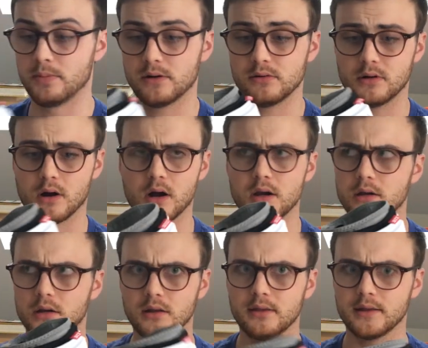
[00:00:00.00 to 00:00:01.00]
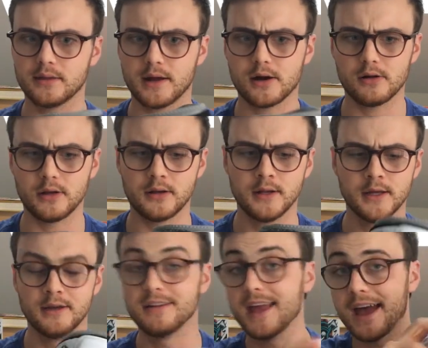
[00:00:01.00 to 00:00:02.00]
elbow guard, I think they call it.
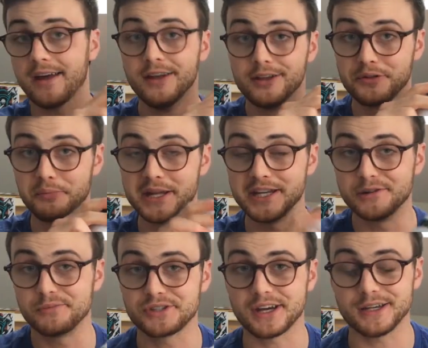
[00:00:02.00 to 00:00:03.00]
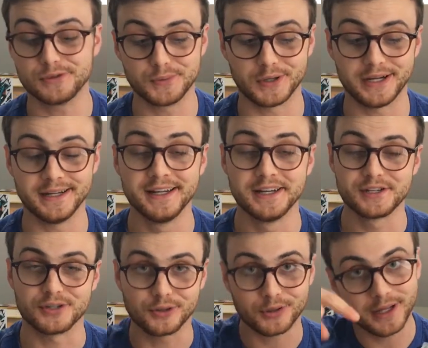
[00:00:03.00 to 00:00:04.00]
Yeah, the medium-sized one.
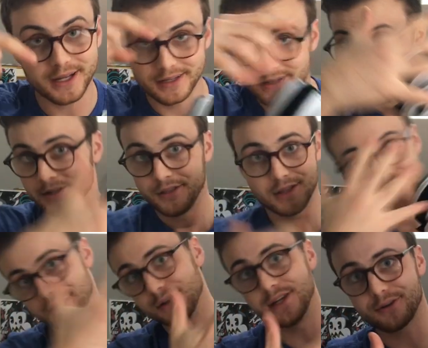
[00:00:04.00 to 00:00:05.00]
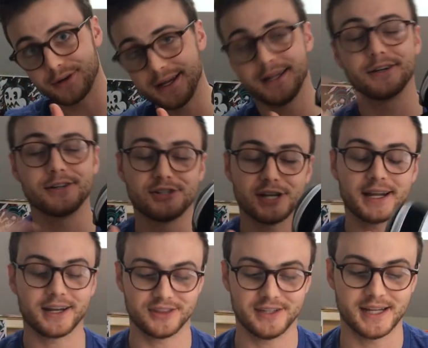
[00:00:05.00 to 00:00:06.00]
So click this link right here to
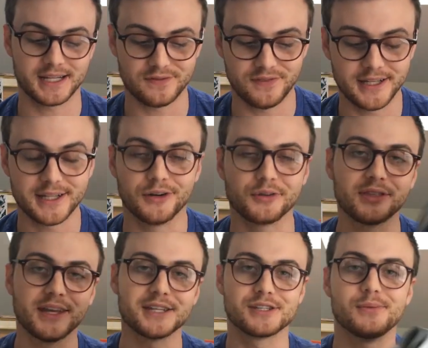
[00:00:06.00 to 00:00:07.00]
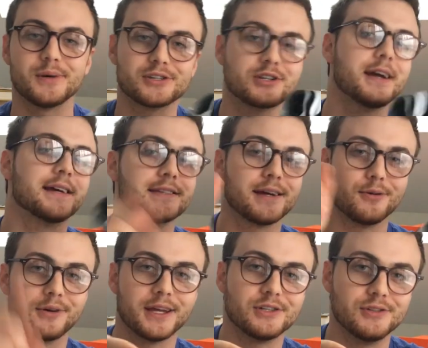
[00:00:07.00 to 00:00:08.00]
check out the next video. Thanks so much, guys. I
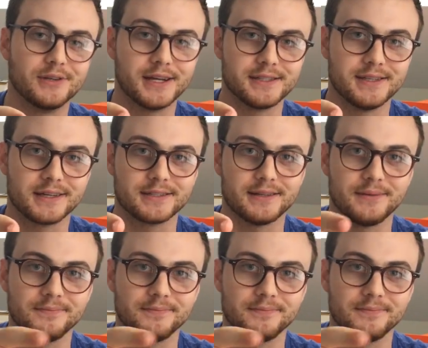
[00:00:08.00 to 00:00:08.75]
will catch you guys next